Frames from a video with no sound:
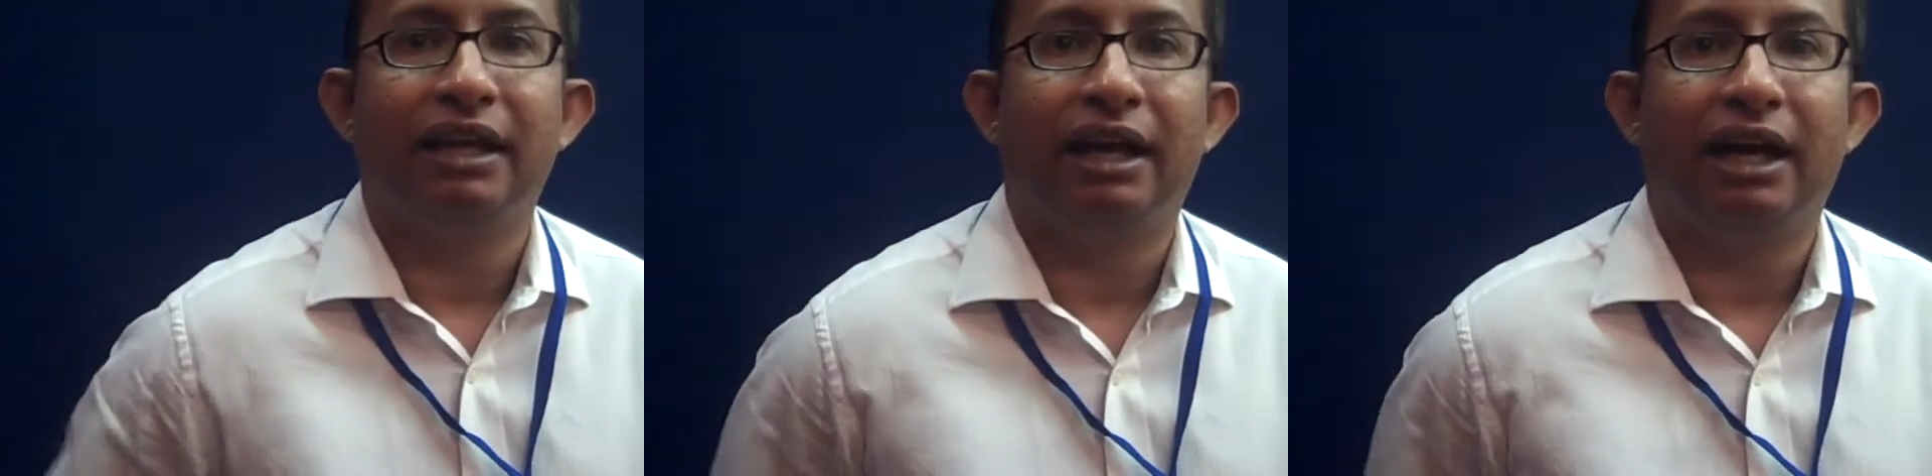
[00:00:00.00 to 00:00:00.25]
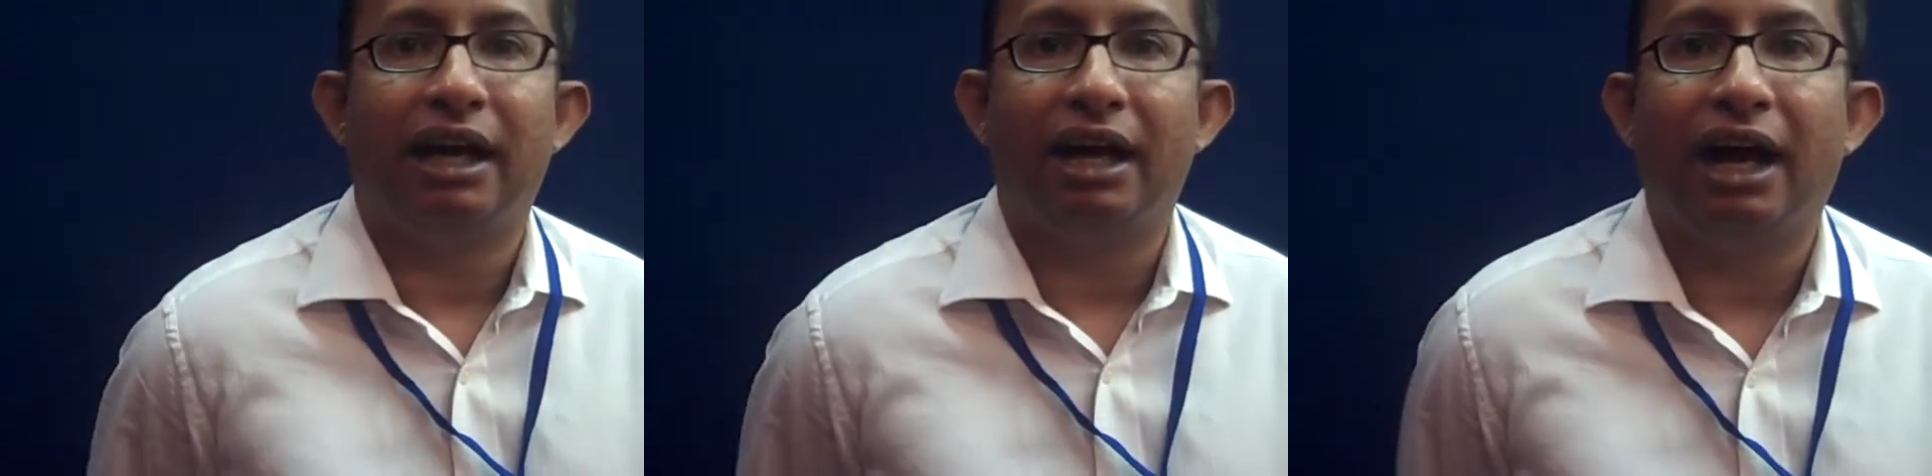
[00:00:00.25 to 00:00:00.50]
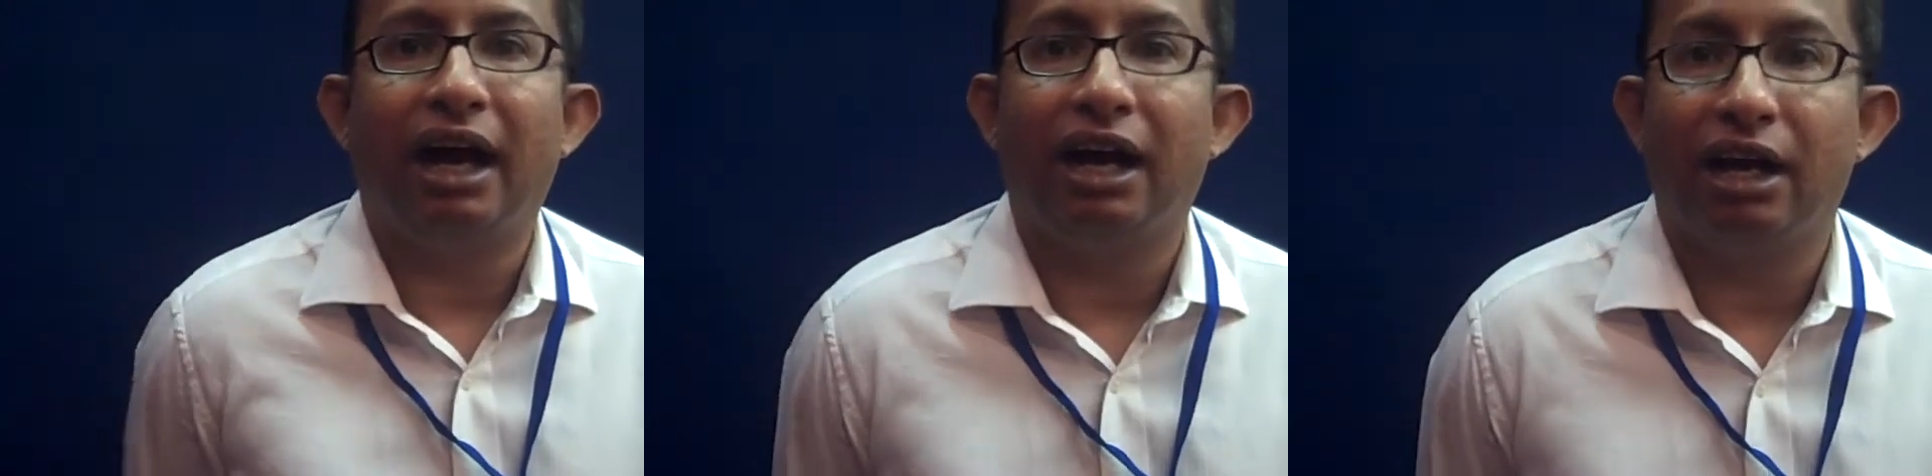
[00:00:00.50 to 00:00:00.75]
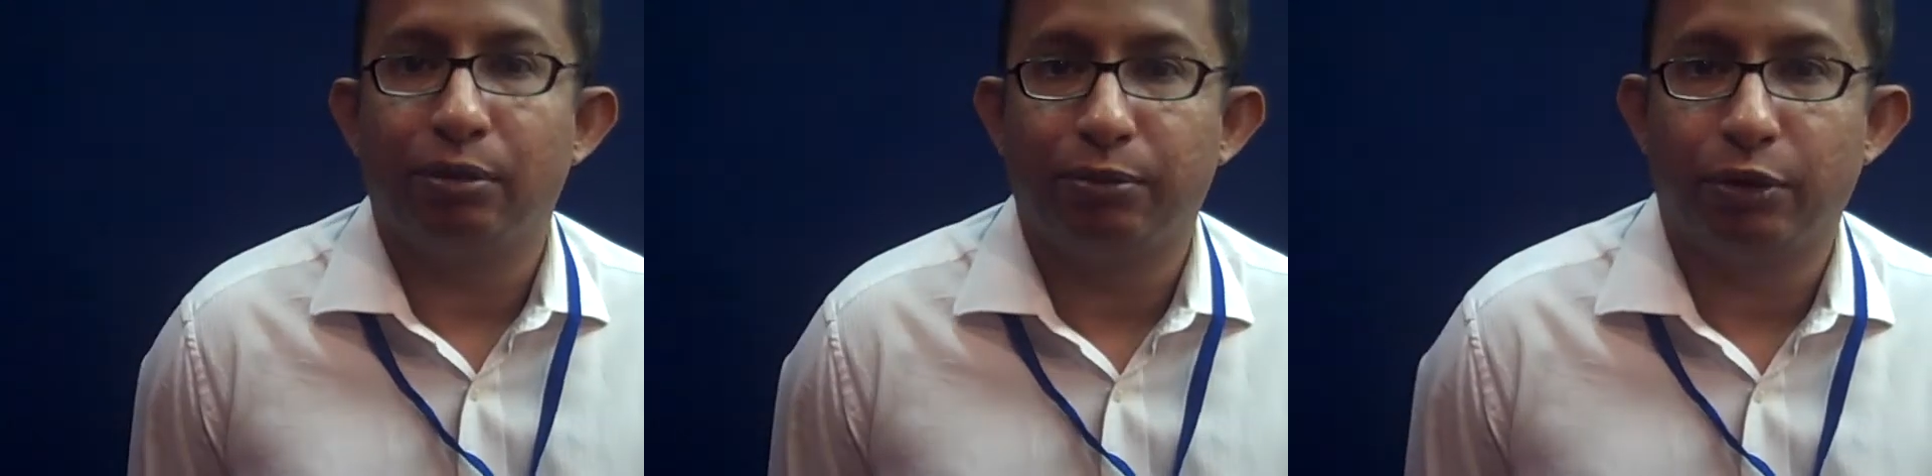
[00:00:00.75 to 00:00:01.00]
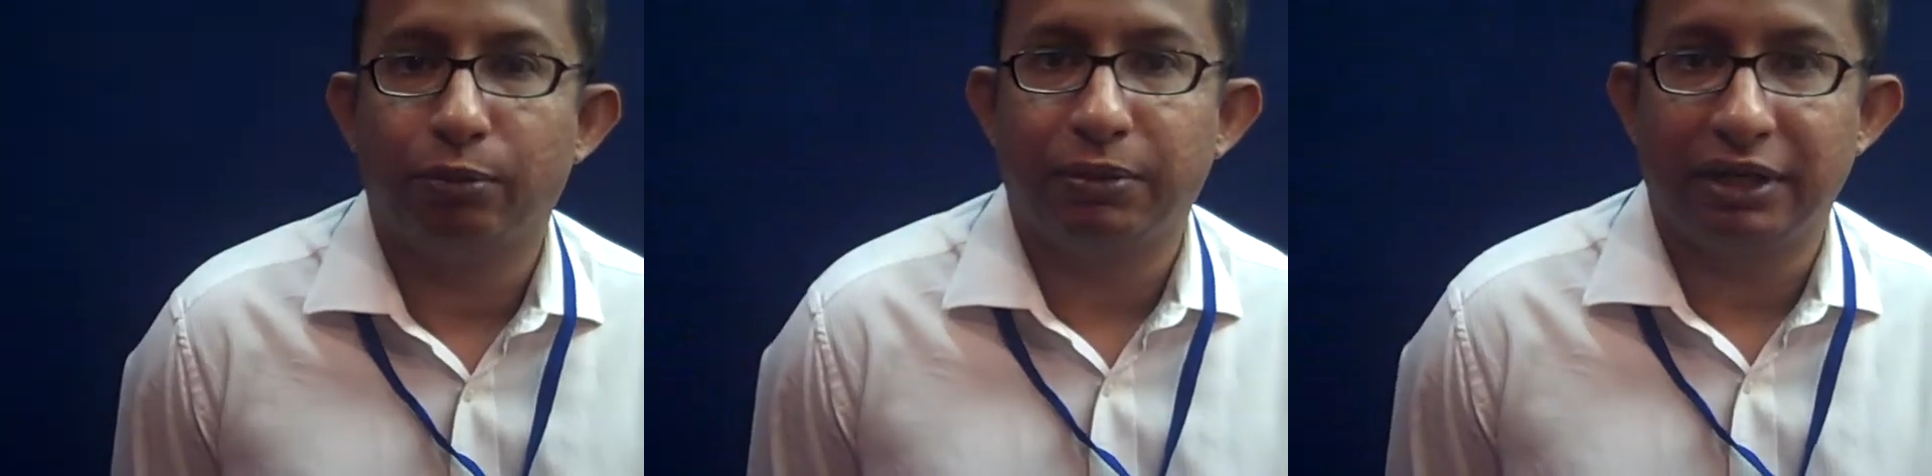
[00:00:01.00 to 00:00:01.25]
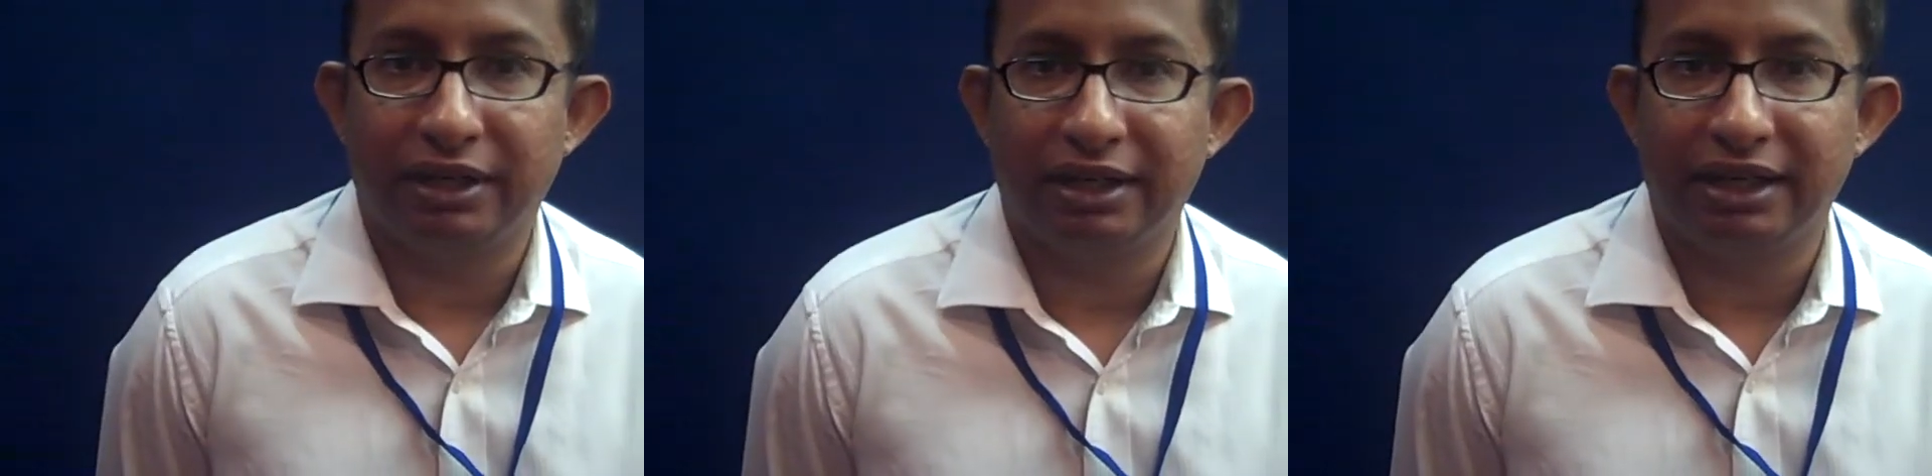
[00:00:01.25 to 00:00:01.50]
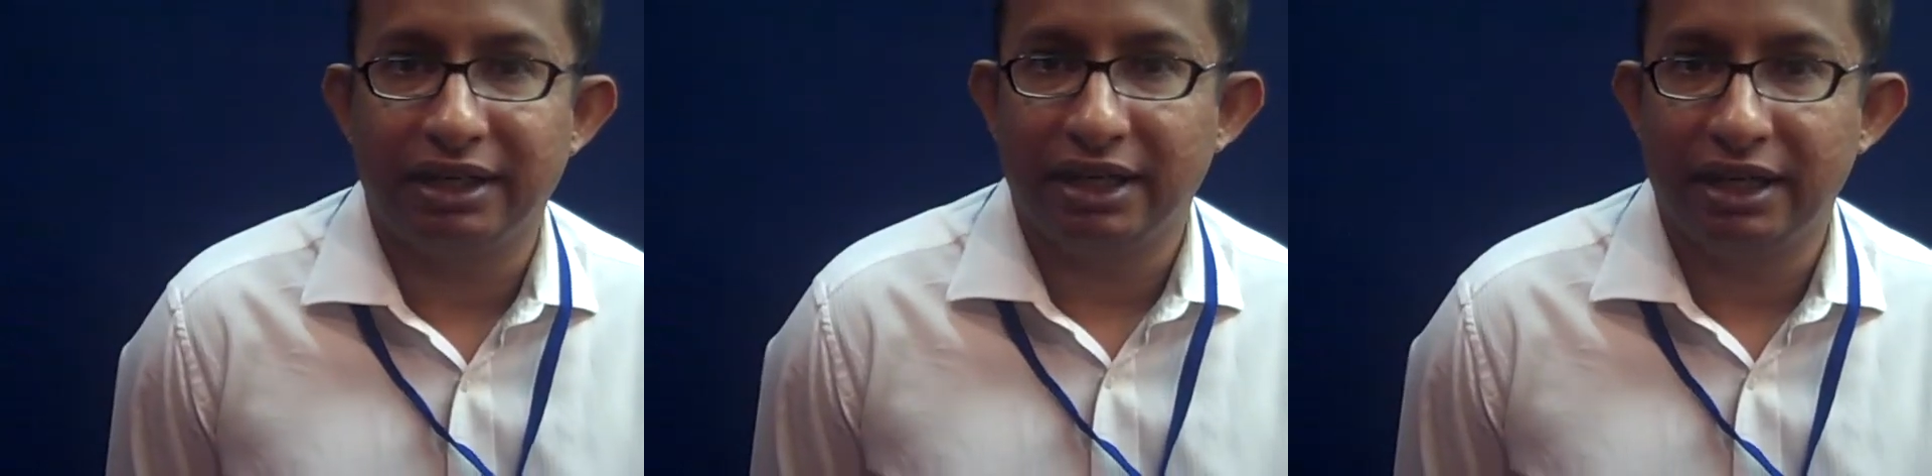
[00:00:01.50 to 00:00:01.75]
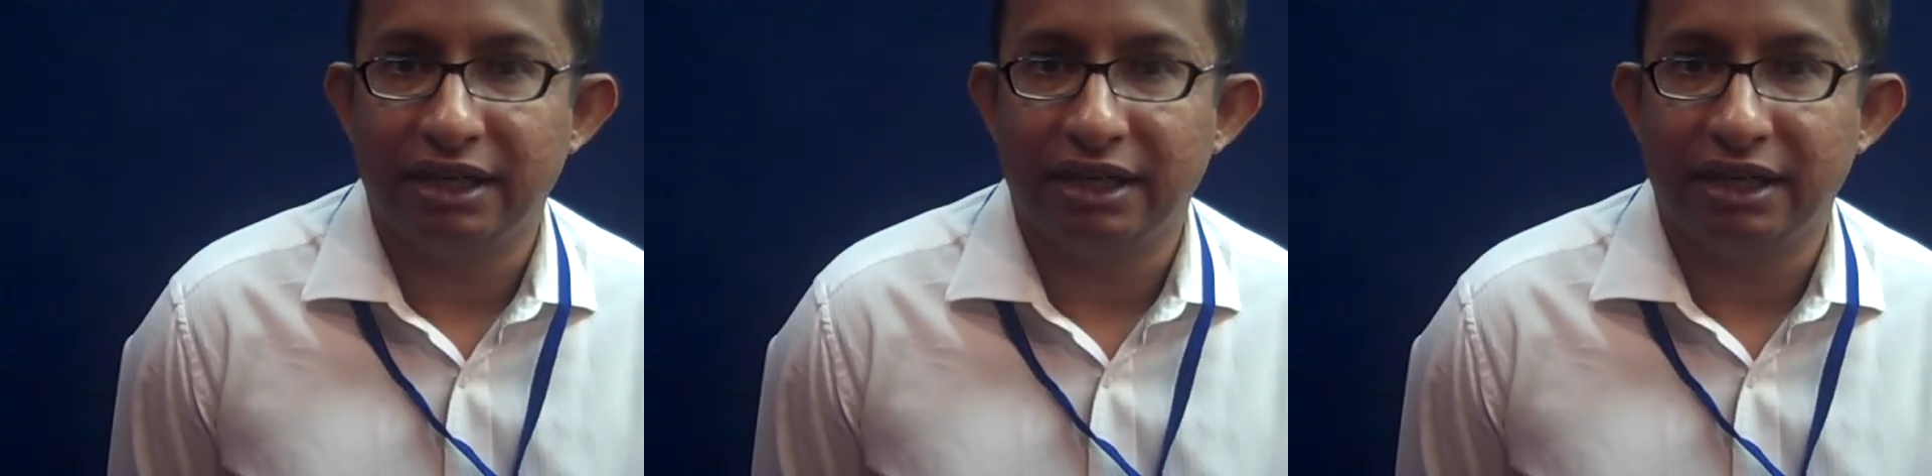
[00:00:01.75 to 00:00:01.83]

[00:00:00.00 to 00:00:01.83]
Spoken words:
are appropriate in